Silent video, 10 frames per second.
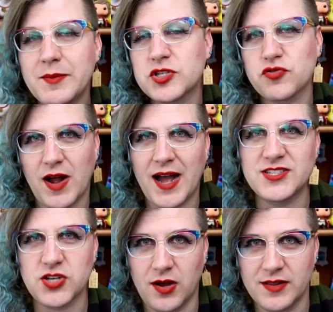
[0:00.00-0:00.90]
much
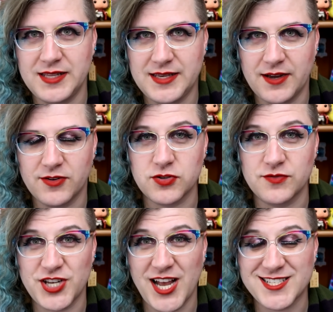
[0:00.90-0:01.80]
rides on the character of
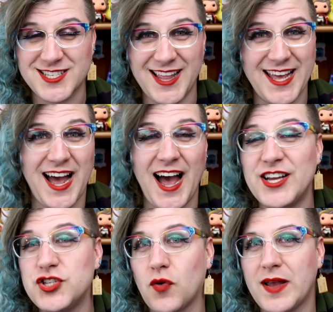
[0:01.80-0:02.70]
Jackson Lake. I
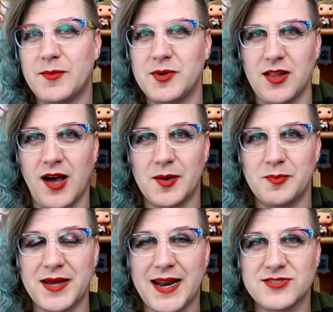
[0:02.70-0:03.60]
enjoy him a lot,
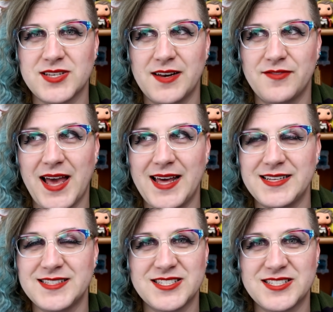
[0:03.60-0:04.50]
but outside of that,
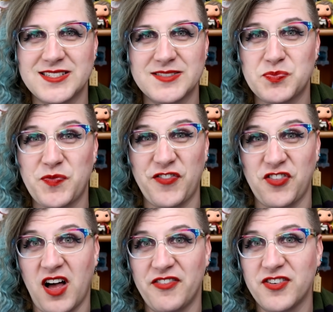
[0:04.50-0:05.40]
it's
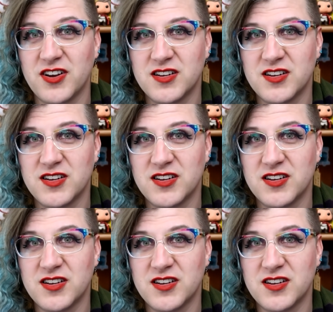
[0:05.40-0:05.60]
fluff.